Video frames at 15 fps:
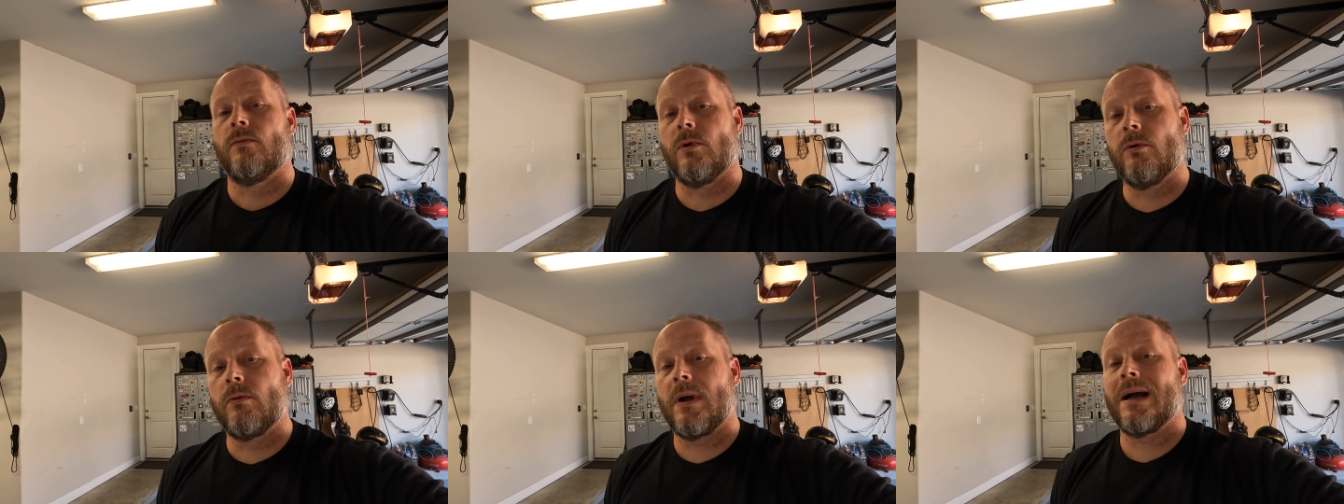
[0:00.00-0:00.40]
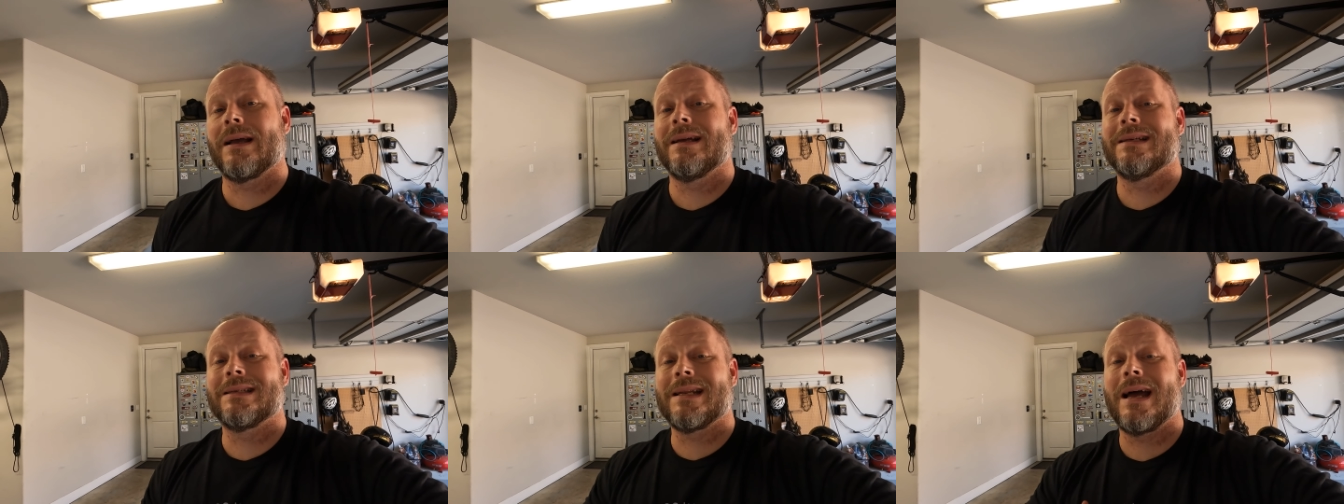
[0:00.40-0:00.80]
Ruroc
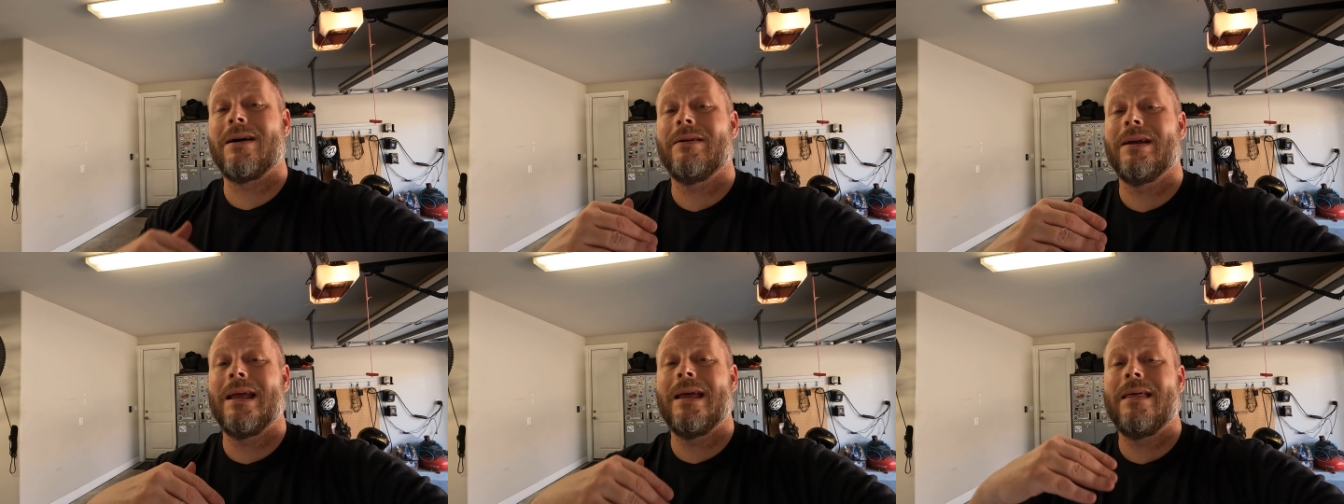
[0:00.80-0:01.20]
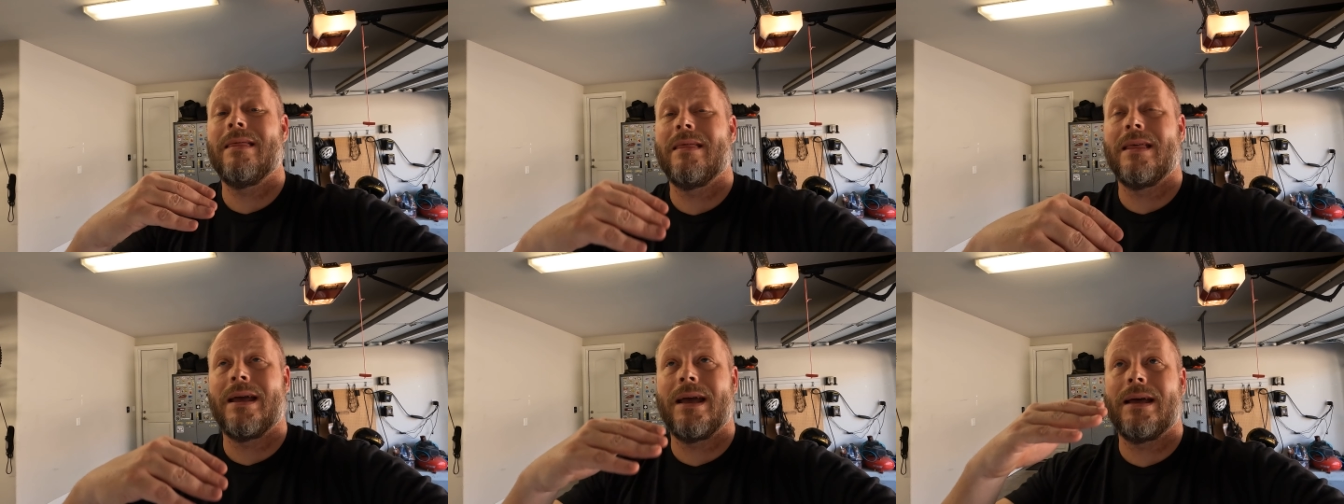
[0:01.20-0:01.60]
Rock is now
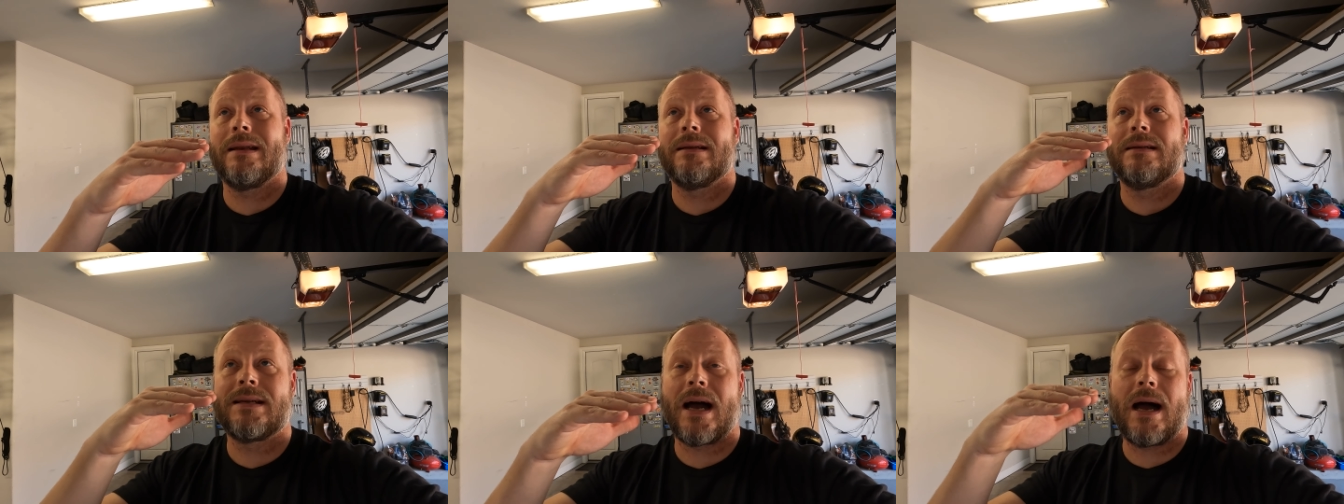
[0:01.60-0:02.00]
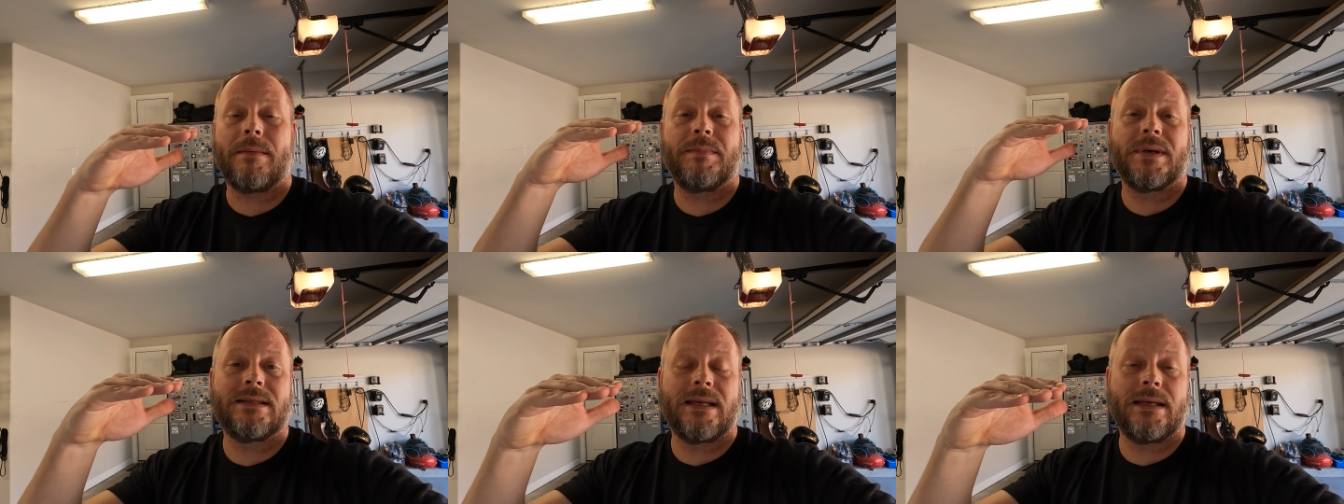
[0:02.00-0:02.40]
in that
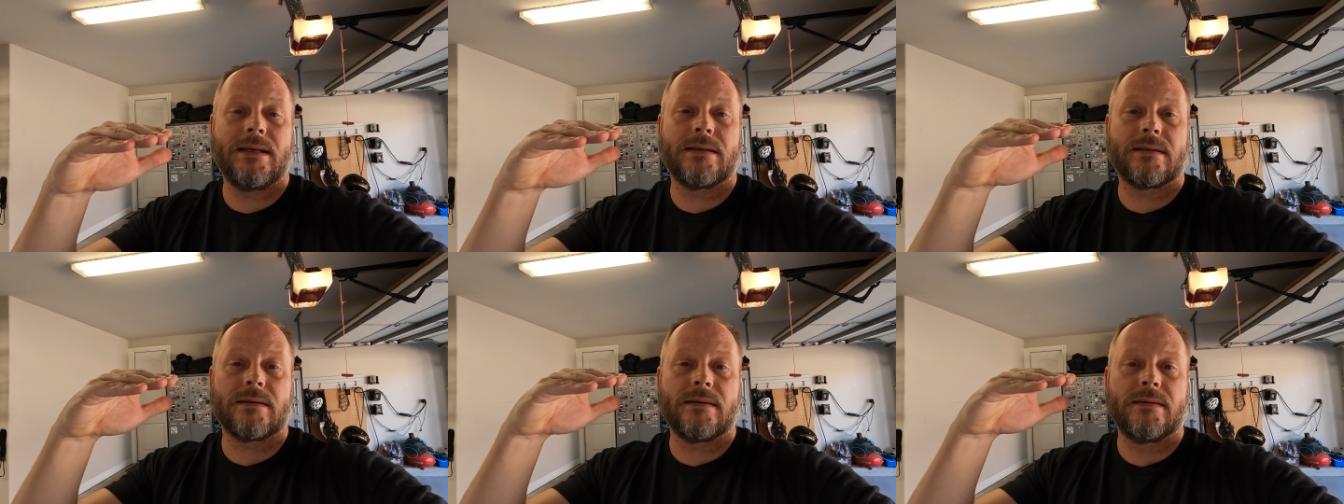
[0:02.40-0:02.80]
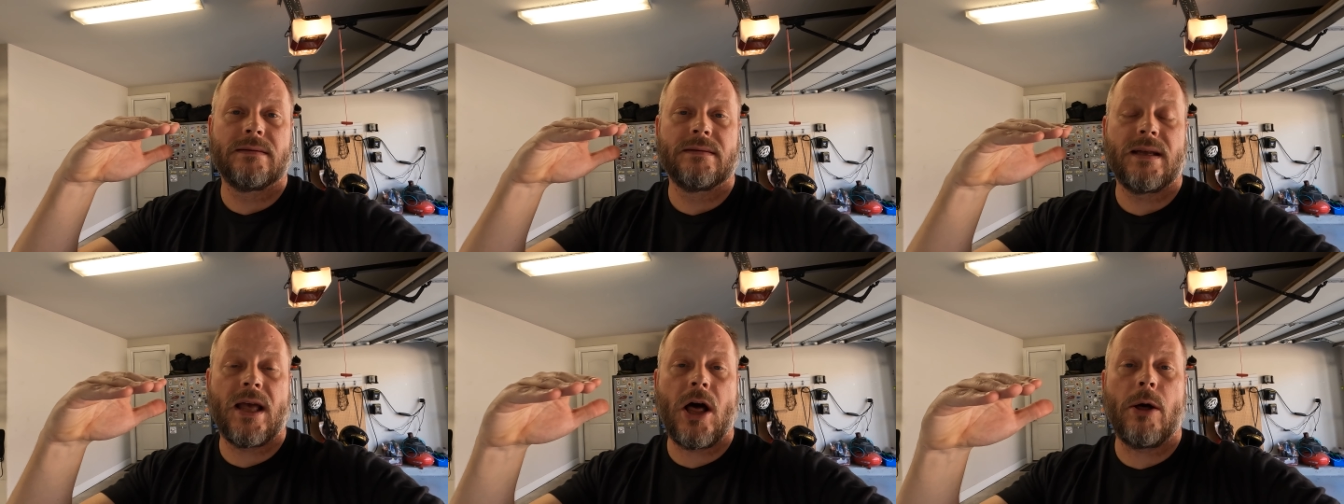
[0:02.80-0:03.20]
top tier
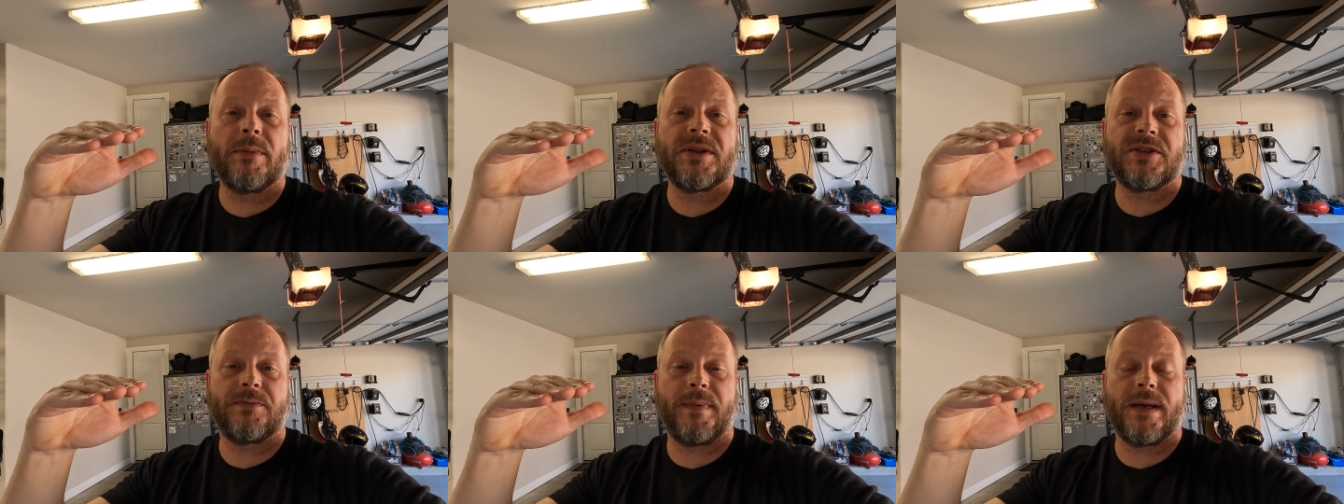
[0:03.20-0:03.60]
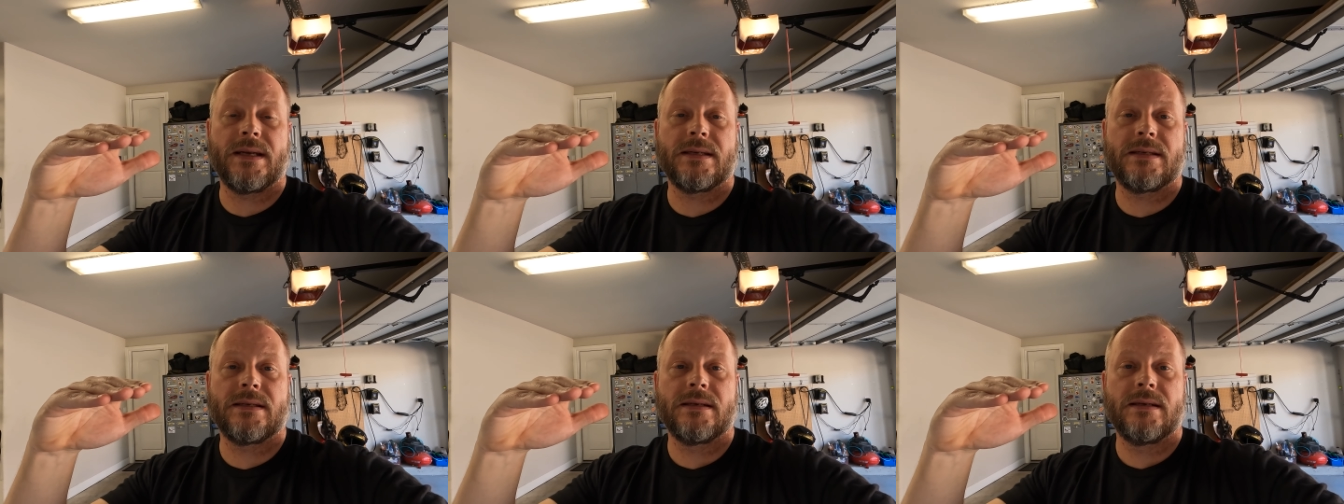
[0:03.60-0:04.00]
helmet
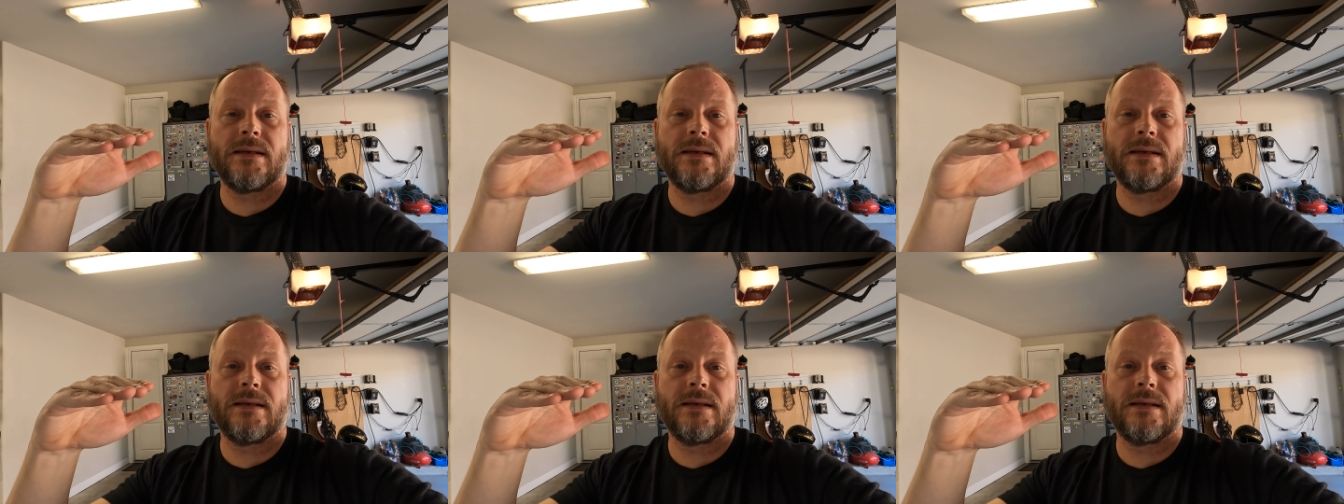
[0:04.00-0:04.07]
space.